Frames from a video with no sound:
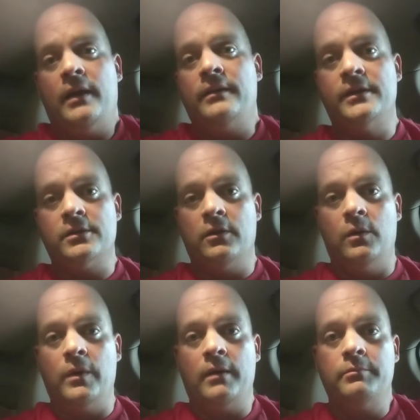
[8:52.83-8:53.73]
and things are
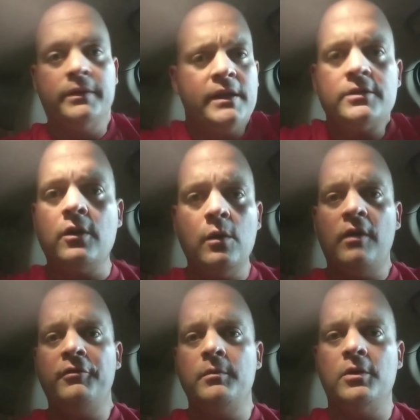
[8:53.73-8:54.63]
going well. But things are
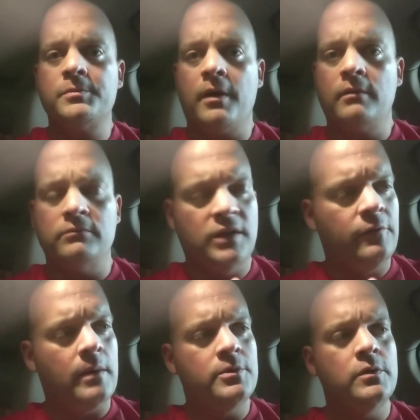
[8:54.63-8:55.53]
going well for the most part.
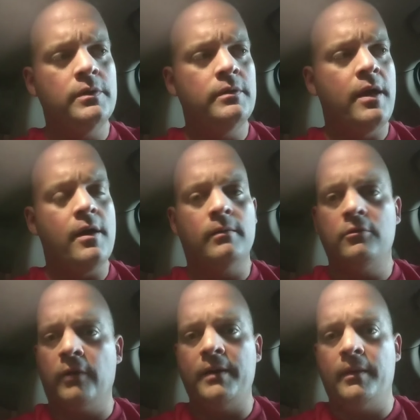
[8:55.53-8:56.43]
Love what I'm doing there.
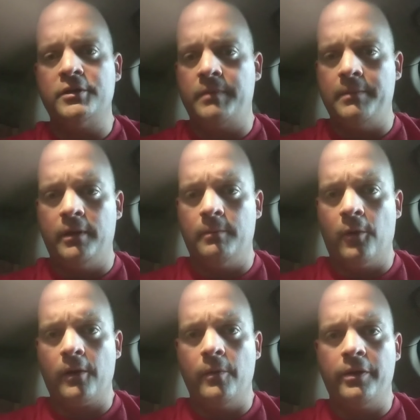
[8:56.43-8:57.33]
Great bunch of people I'm
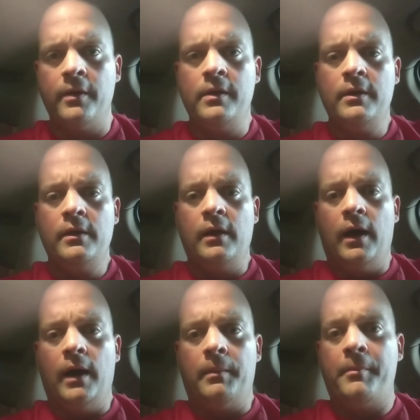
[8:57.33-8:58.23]
working with.
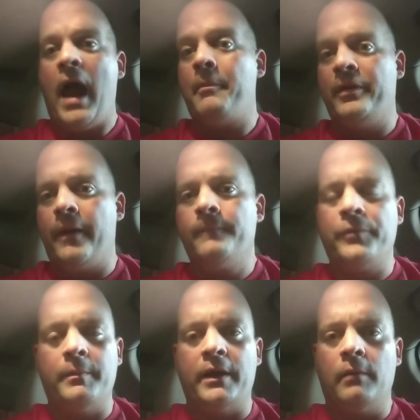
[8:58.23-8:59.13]
I'm happy there.
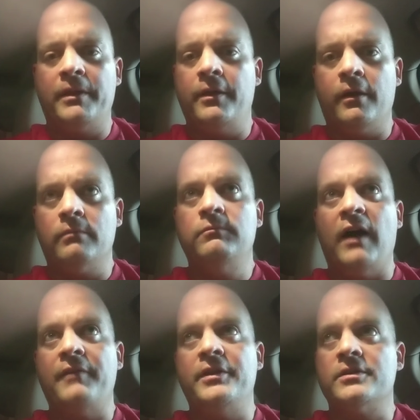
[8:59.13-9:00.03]
I mean, I'll be there
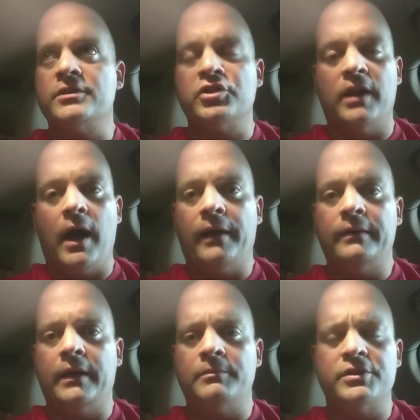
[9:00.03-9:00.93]
5 years in July
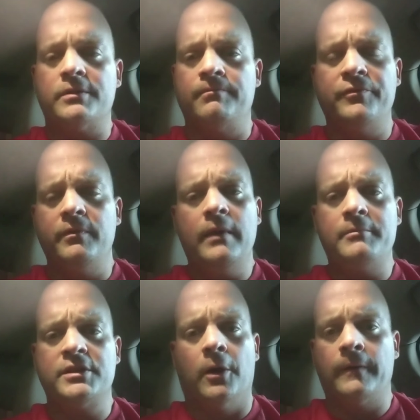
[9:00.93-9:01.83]
and I'm
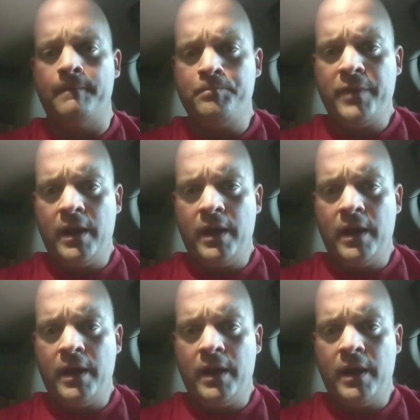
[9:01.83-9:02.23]
stoked.